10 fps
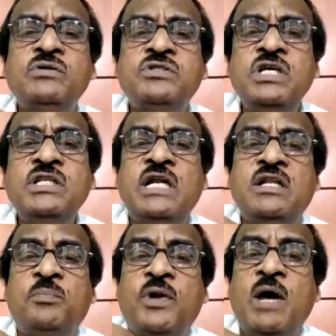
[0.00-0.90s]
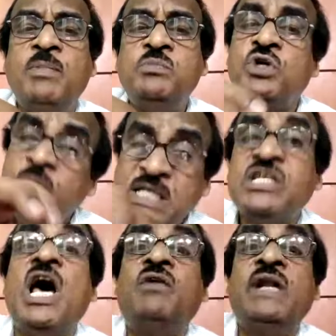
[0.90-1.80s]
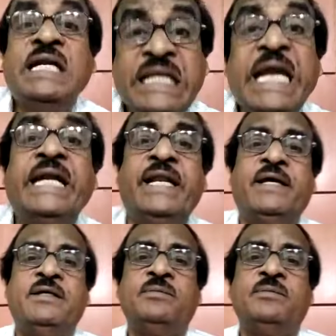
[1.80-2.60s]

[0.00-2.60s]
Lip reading: to see that the problem should be solved at the end.